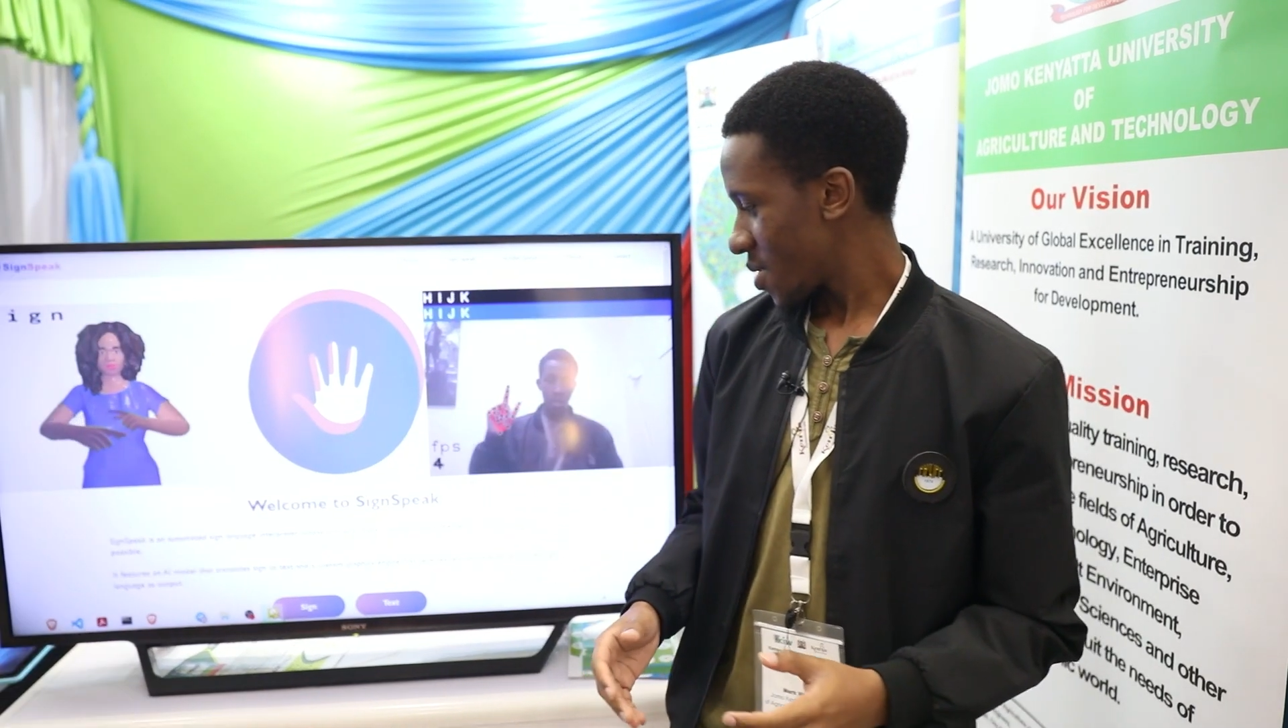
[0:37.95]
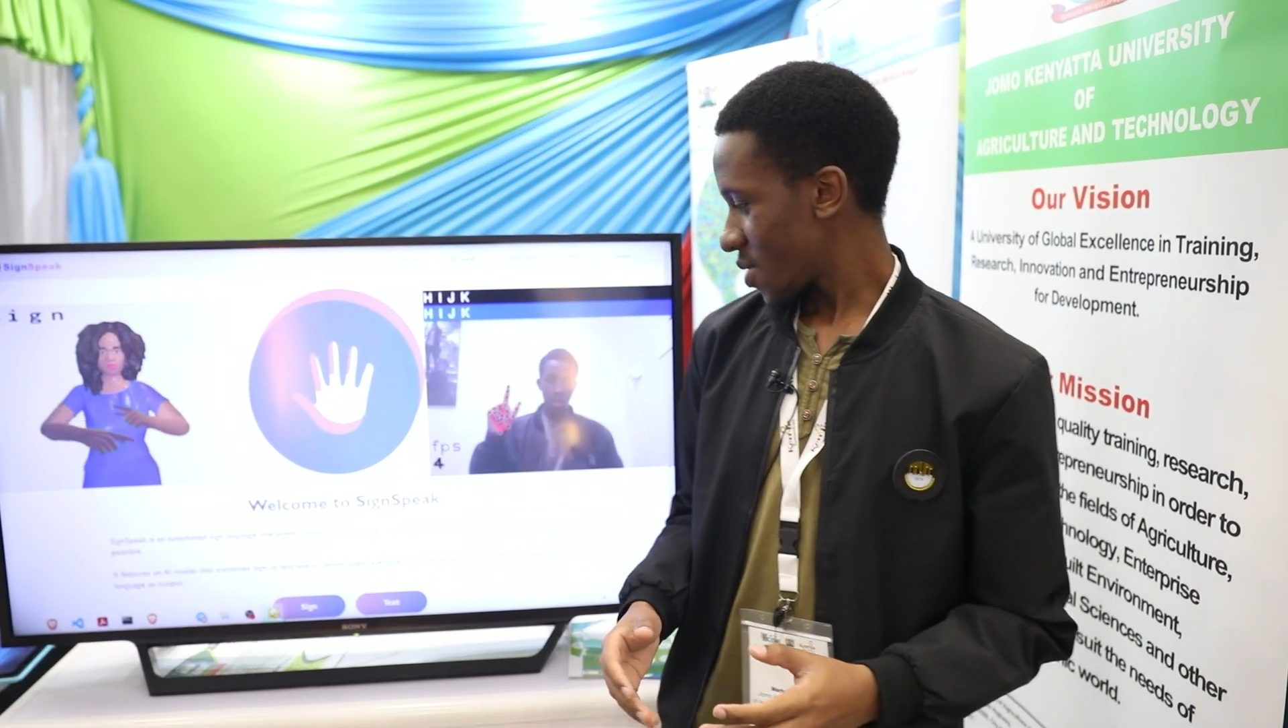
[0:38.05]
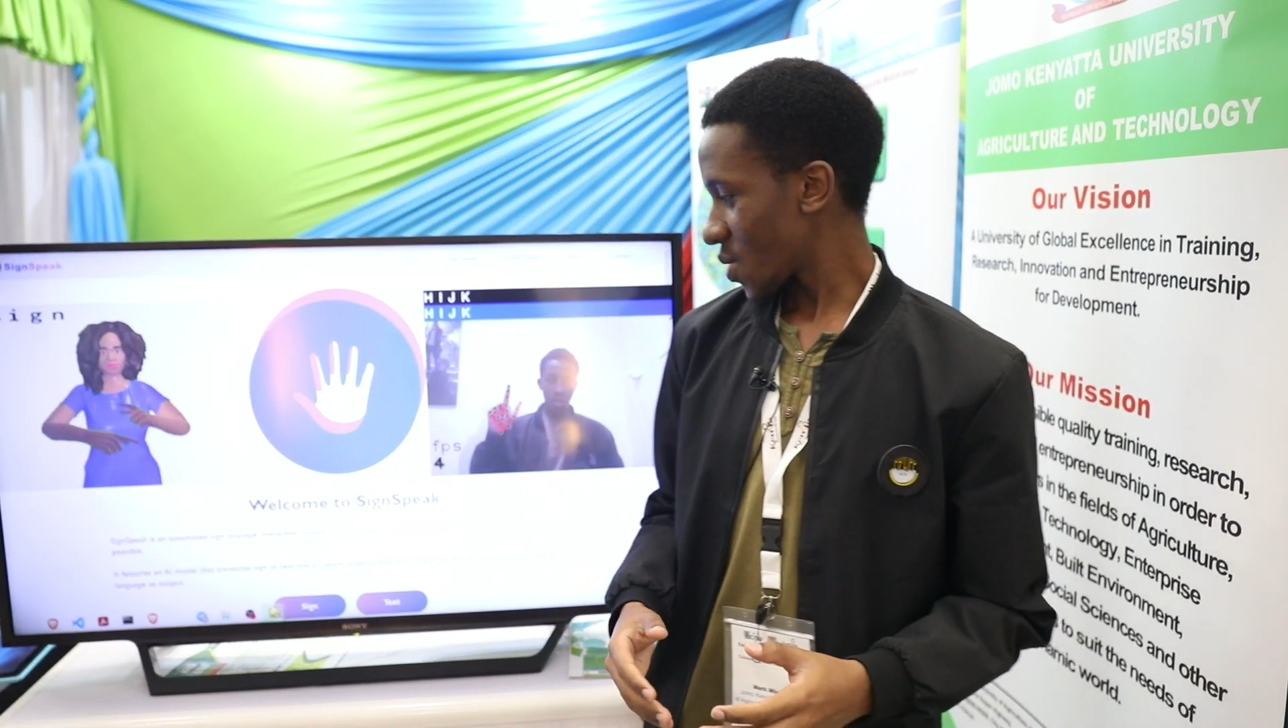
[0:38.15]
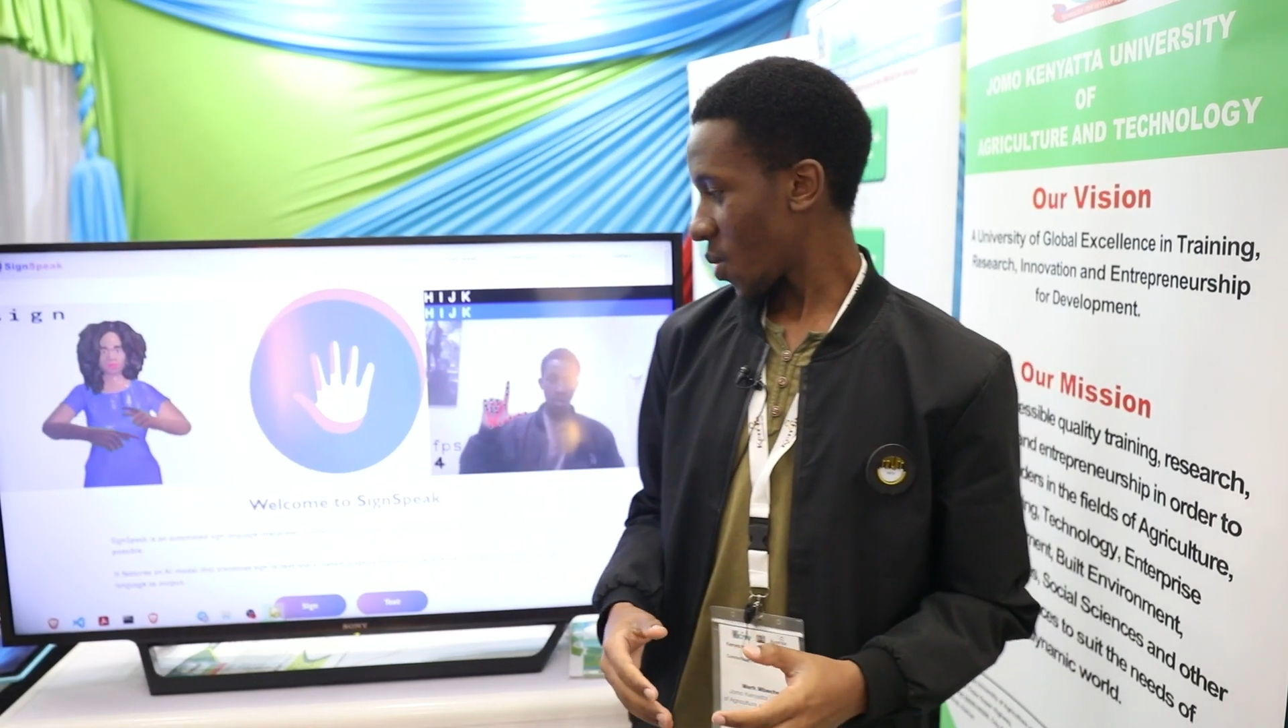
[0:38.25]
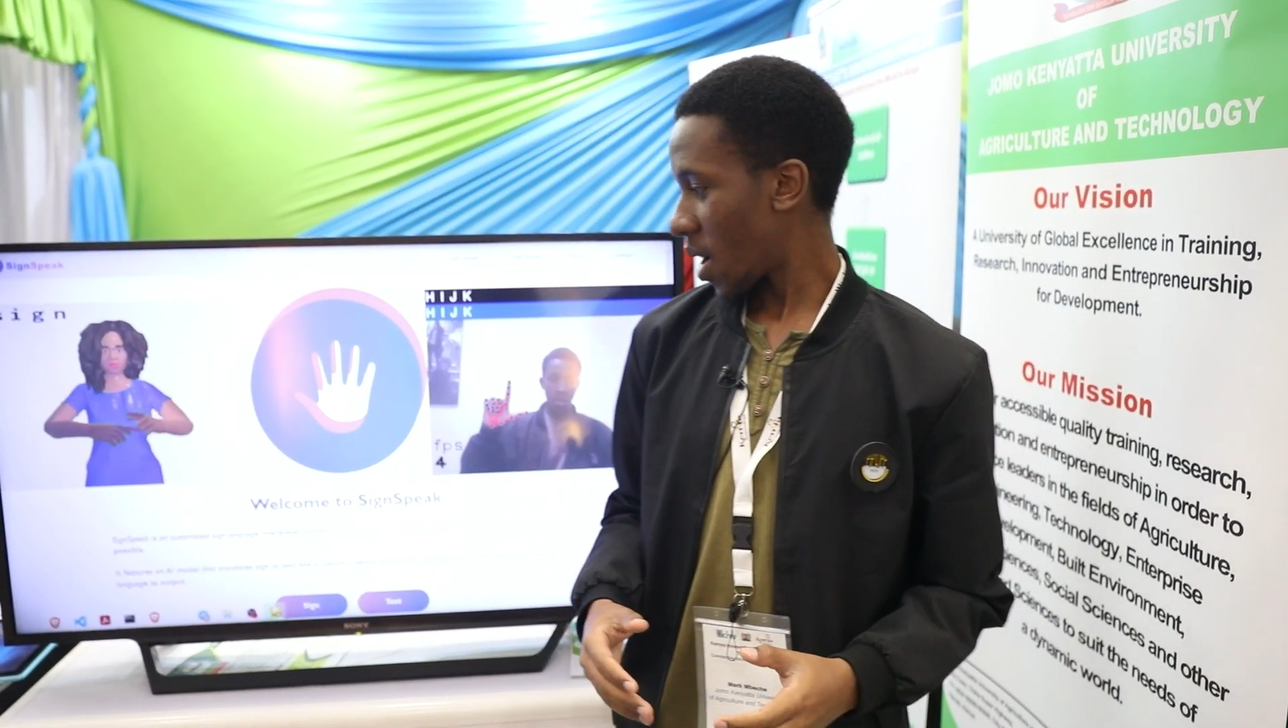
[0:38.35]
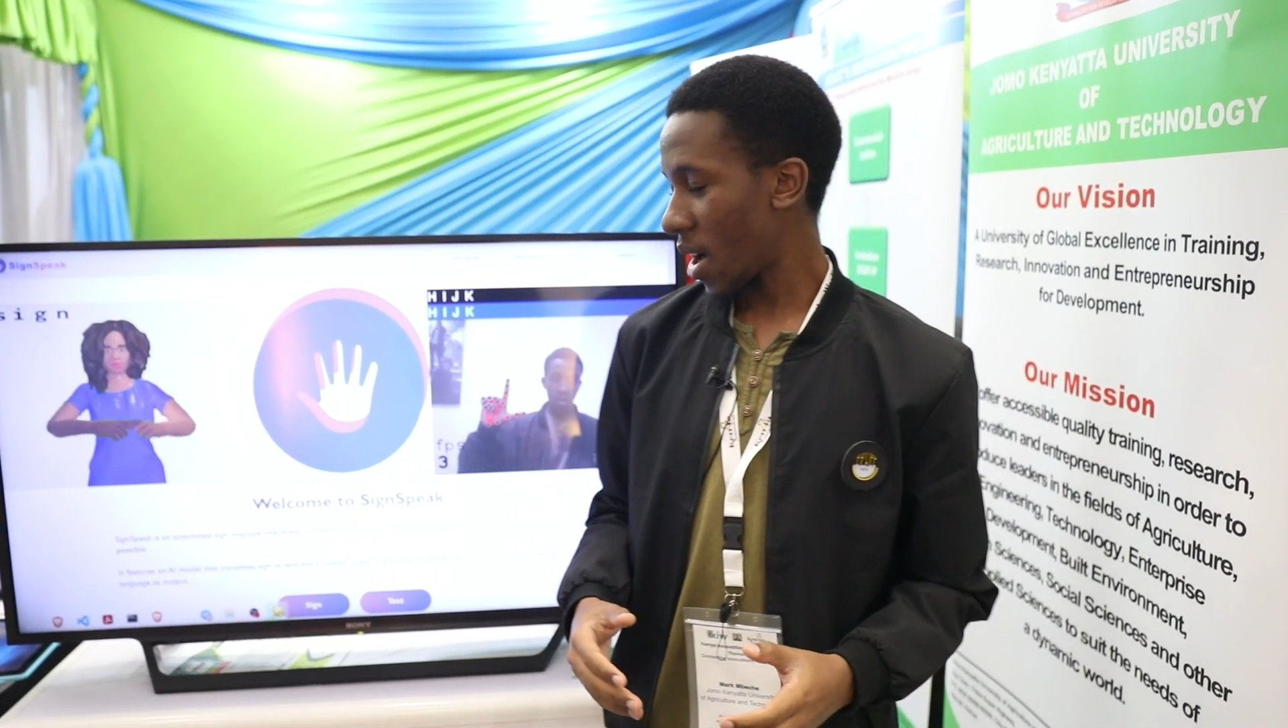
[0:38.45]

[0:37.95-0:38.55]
So